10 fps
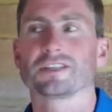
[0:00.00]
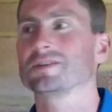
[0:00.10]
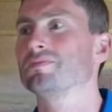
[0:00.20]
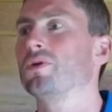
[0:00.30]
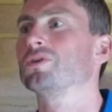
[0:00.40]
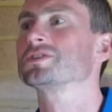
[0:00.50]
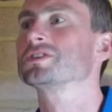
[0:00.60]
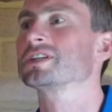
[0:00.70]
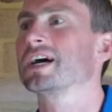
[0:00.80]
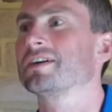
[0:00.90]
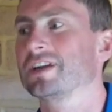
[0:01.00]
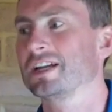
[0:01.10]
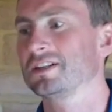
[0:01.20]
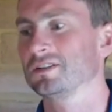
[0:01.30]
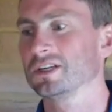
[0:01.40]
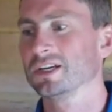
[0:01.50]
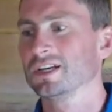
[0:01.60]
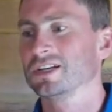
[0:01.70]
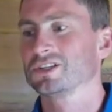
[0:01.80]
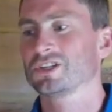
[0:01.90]
It's important to have that little
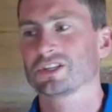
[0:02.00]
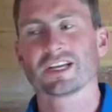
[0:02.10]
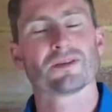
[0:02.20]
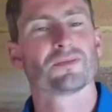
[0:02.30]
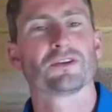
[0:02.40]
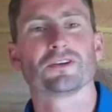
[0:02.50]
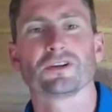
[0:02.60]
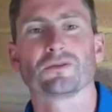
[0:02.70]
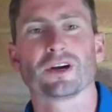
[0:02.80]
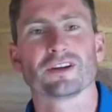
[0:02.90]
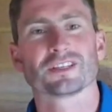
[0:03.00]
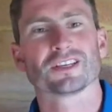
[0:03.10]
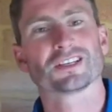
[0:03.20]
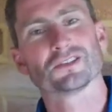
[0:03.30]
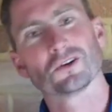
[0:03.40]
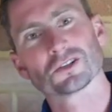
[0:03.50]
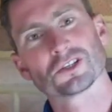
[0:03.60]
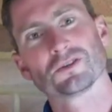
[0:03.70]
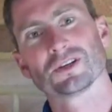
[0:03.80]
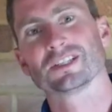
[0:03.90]
shutdown period where it's not
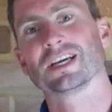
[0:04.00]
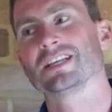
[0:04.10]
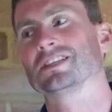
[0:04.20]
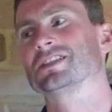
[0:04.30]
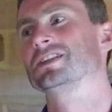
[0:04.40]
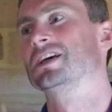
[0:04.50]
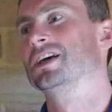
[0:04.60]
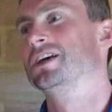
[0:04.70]
so intense. And